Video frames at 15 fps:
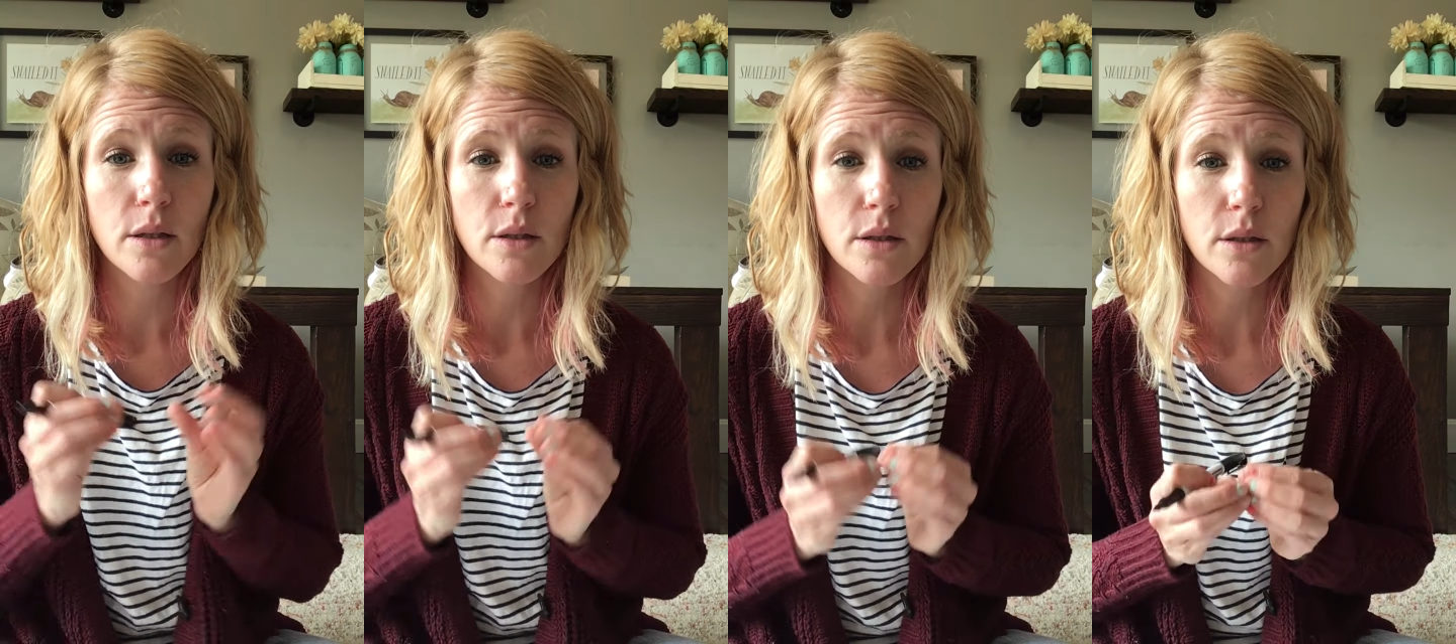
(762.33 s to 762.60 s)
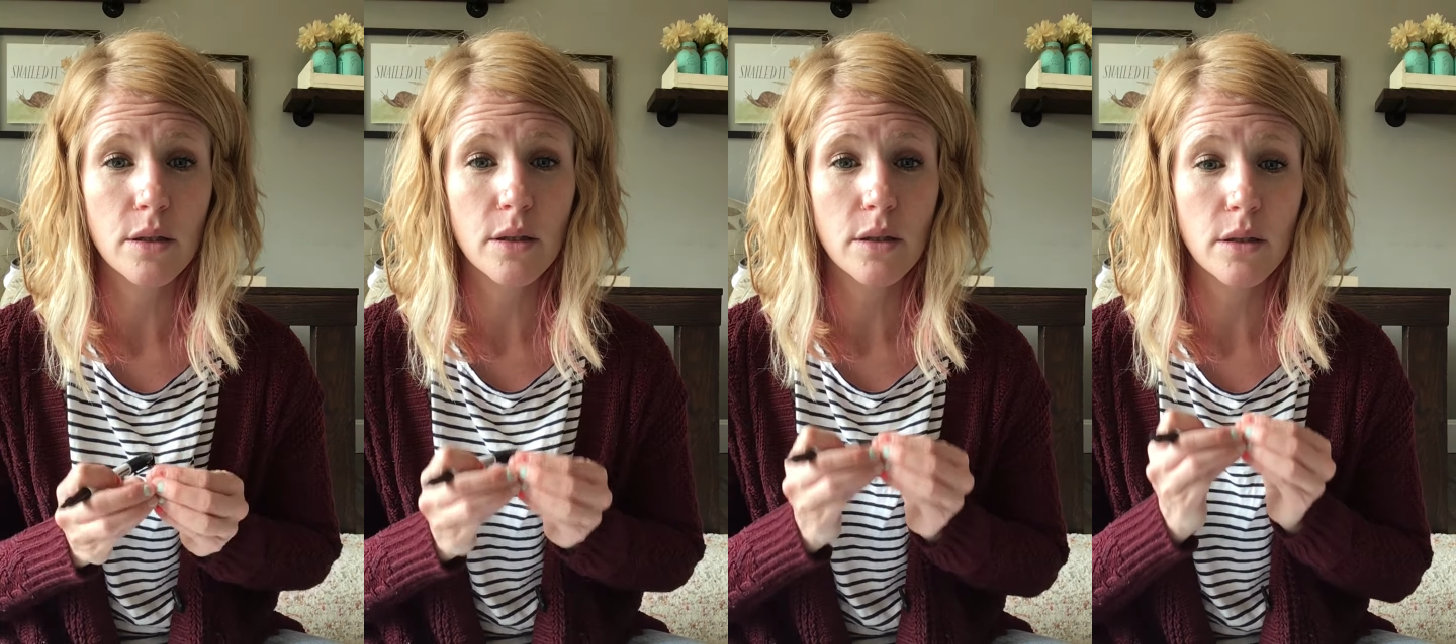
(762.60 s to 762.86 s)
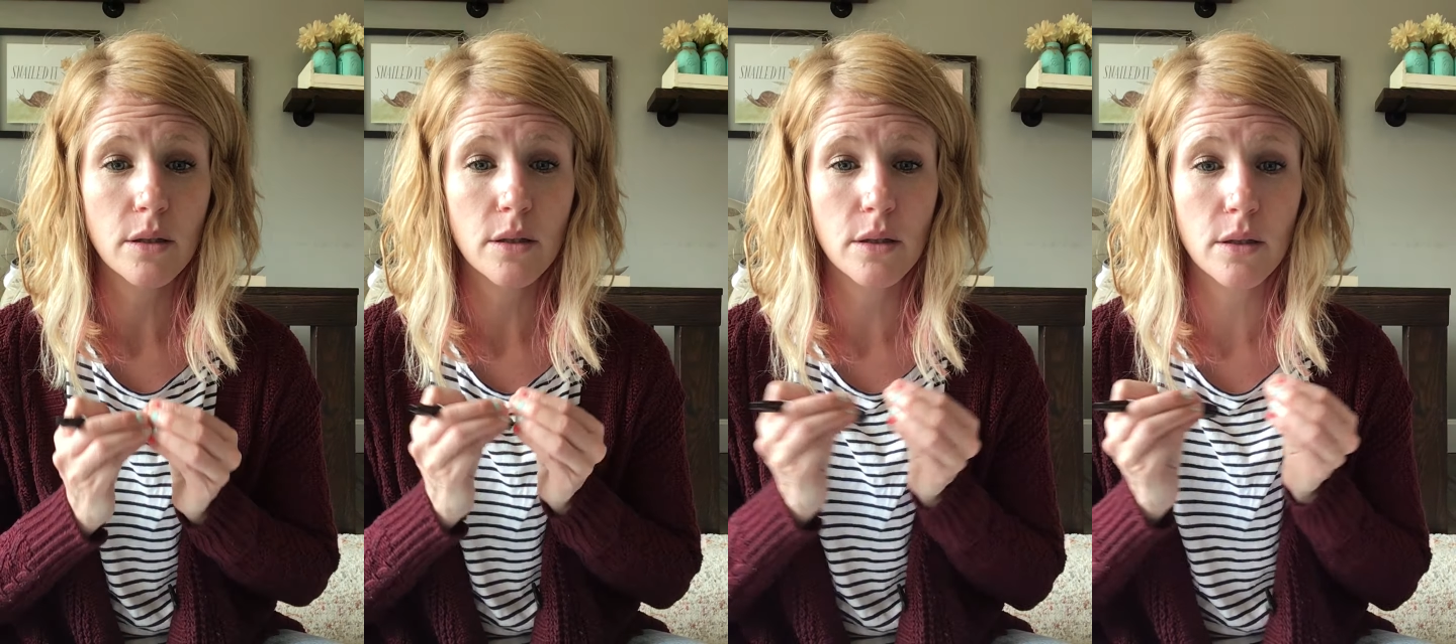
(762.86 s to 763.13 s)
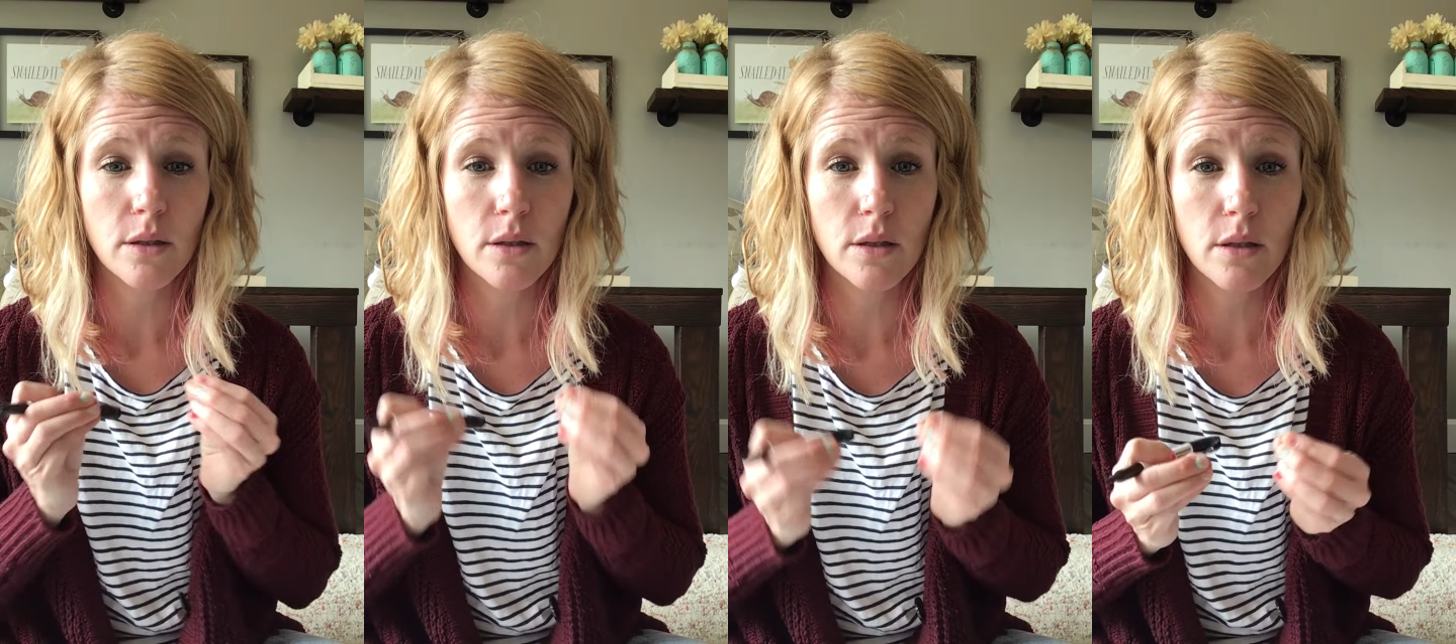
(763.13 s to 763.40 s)

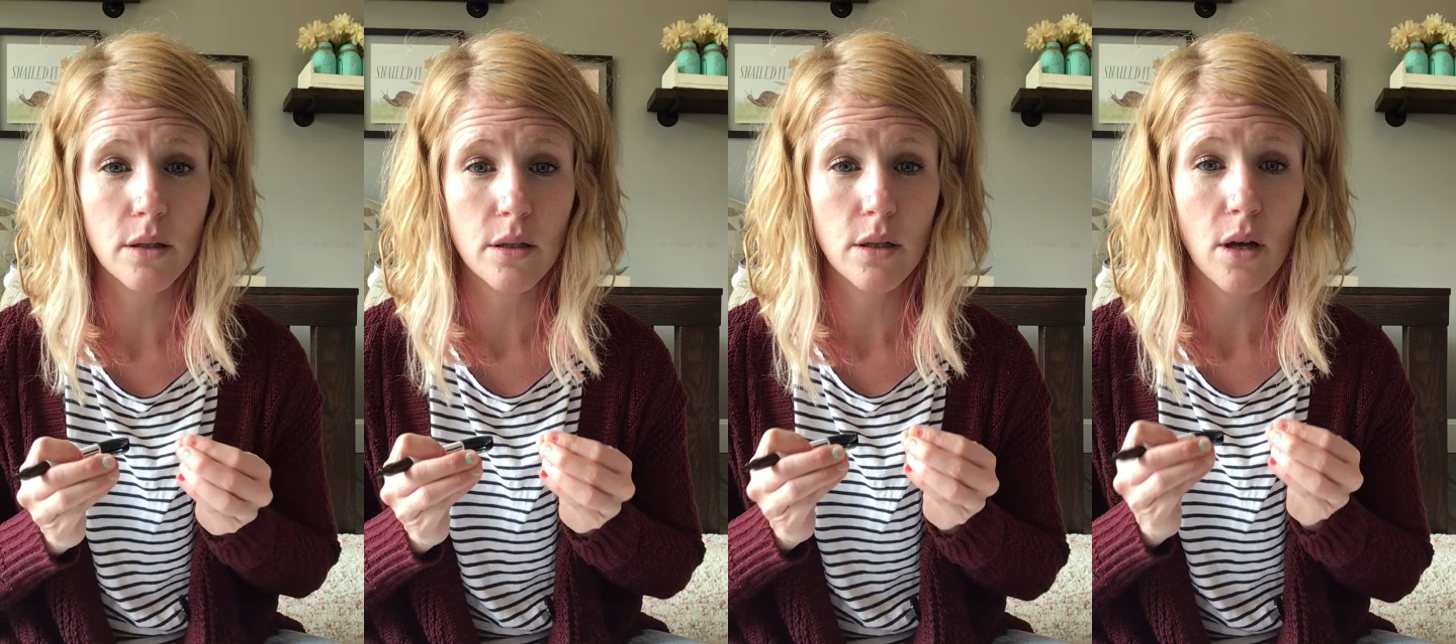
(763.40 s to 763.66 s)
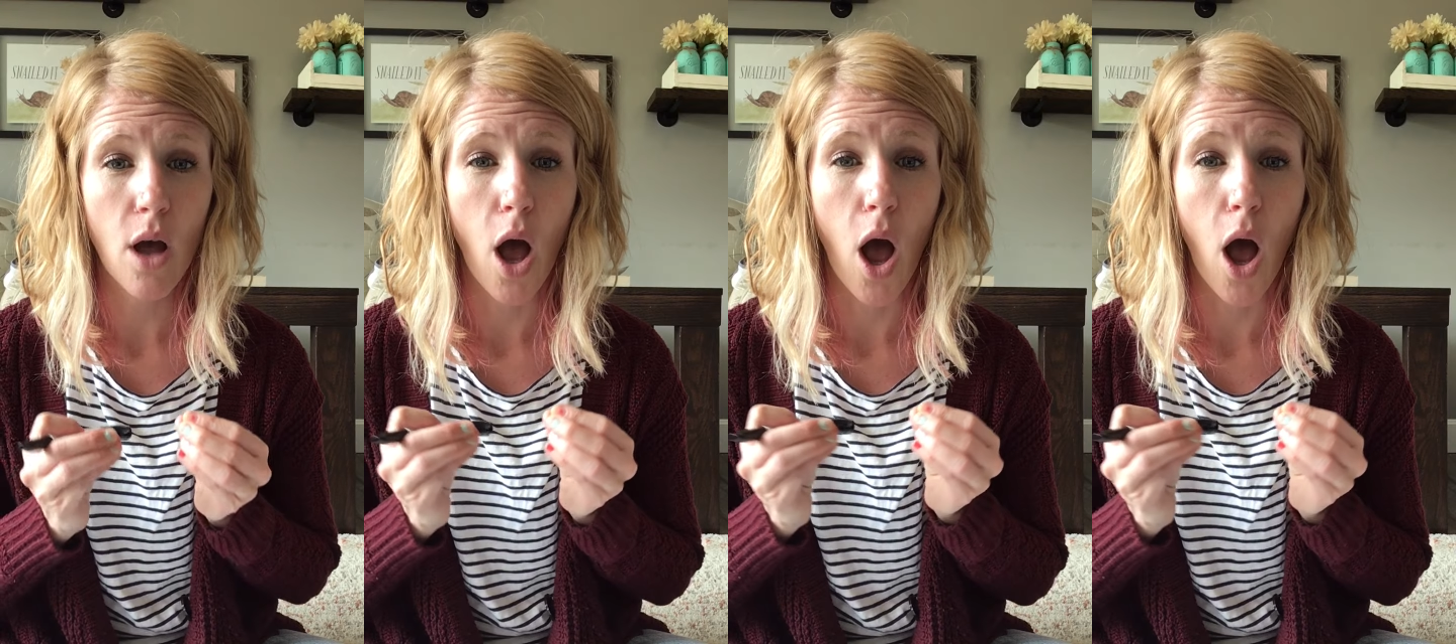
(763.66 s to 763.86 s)
stomp.